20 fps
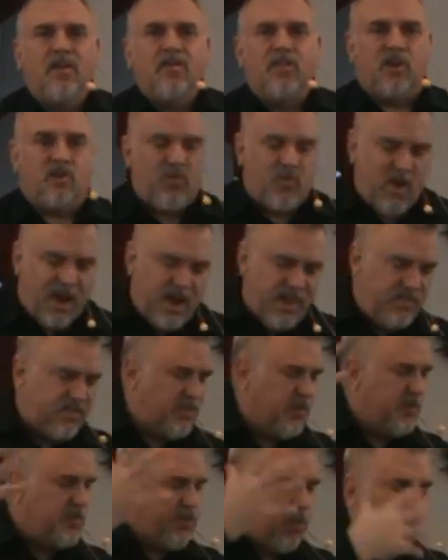The
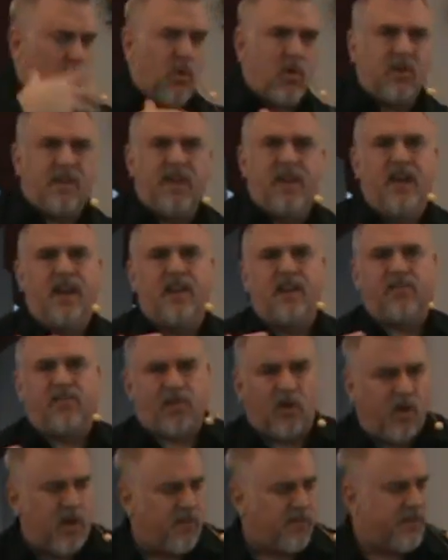grace is poured in,
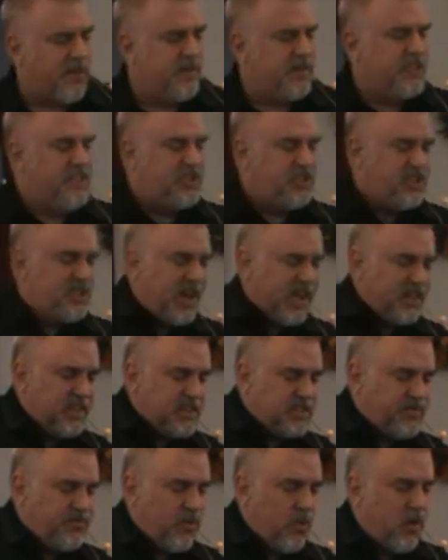it's offered. He's
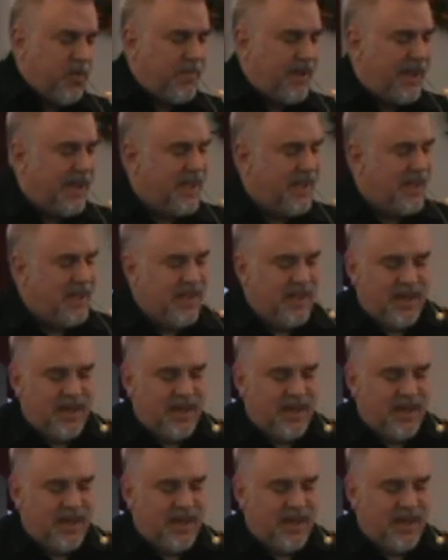jealous for me.